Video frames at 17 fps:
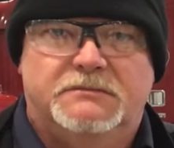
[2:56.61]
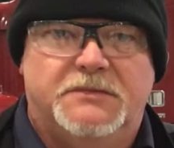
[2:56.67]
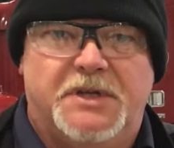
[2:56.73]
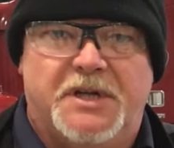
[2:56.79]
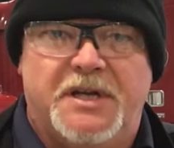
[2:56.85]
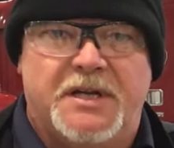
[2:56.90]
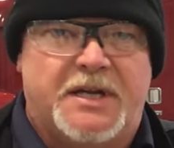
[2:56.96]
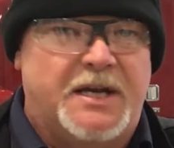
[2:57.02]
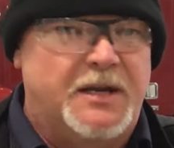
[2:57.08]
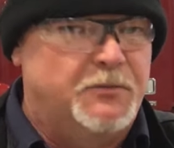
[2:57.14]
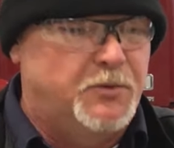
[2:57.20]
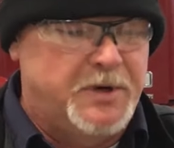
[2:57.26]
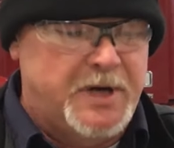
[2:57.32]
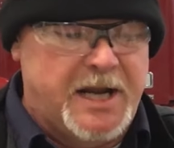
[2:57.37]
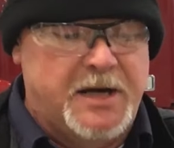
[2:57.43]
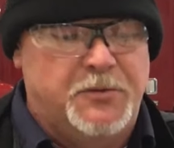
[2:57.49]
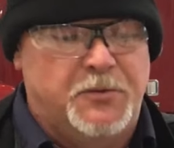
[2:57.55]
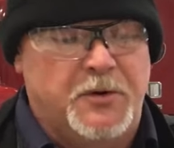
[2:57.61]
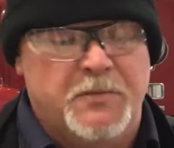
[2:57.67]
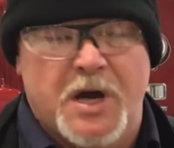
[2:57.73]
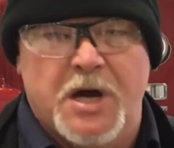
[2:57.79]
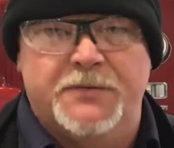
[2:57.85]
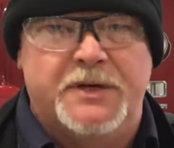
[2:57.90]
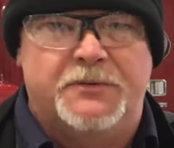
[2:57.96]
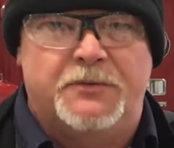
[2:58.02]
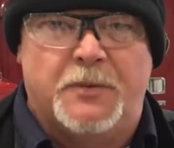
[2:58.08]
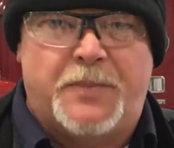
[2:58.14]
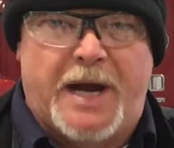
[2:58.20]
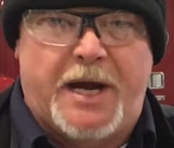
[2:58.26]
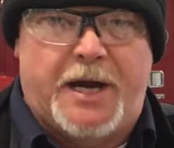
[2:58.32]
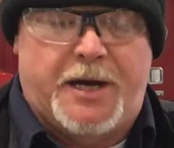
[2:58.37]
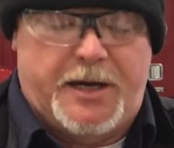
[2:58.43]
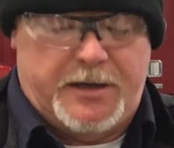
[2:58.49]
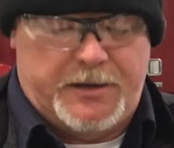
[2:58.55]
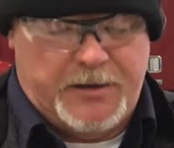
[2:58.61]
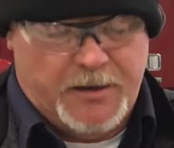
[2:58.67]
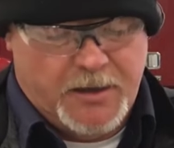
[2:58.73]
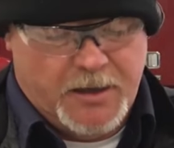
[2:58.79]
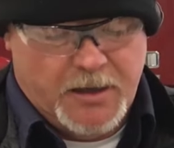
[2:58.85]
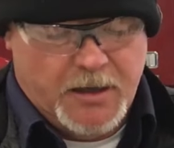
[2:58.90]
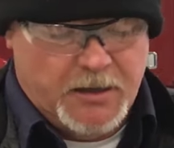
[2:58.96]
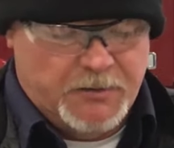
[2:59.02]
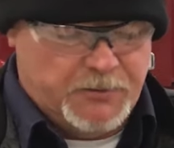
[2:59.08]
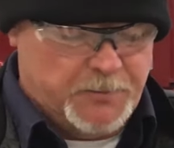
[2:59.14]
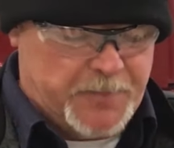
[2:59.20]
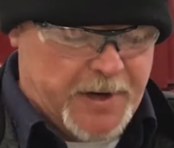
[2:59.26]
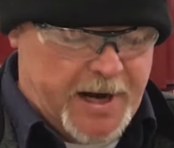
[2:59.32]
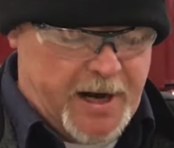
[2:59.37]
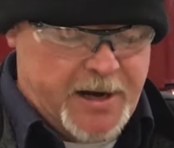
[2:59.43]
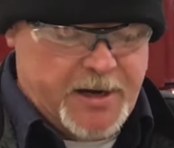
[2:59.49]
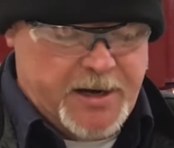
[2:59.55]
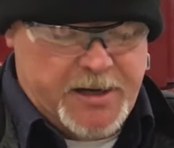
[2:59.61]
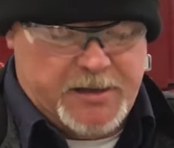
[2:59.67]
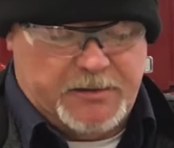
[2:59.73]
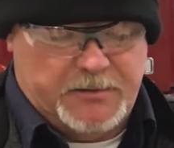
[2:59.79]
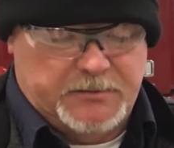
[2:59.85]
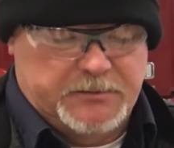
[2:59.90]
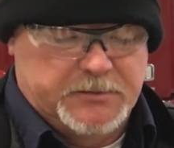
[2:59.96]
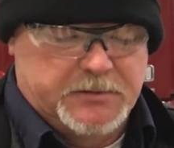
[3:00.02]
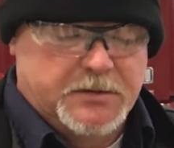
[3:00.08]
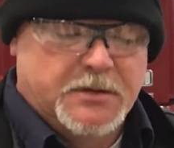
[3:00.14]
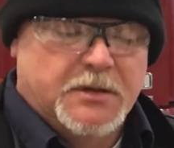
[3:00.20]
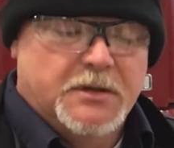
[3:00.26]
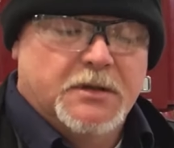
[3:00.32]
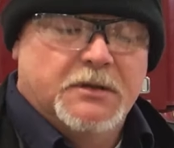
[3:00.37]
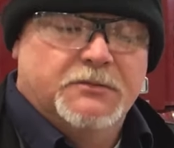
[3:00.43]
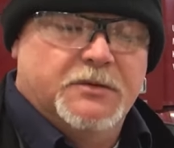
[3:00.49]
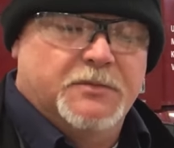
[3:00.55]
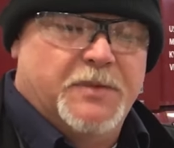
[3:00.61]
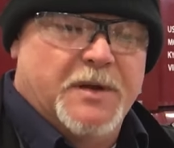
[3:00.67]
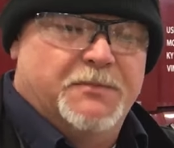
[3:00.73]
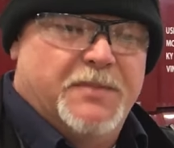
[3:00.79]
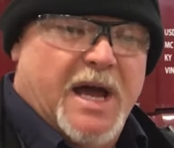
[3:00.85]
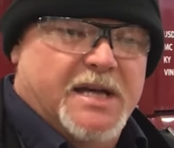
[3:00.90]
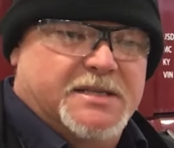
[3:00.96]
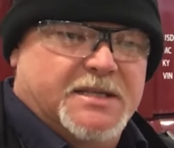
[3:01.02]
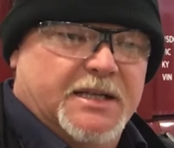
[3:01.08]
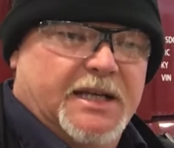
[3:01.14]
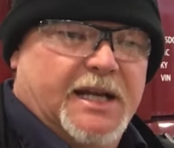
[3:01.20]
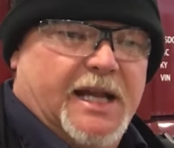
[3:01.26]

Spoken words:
We need to remove it and repair it. Repairing it would be basically